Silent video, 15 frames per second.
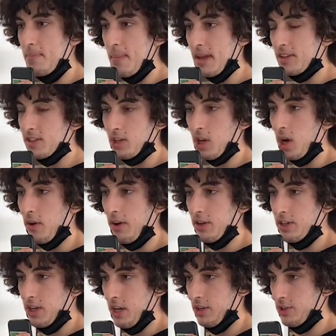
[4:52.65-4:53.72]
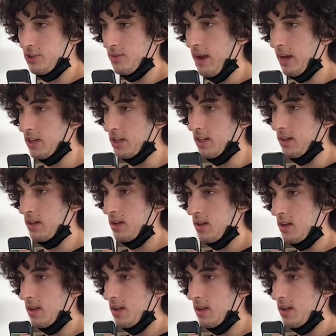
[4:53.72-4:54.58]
makes the current change direction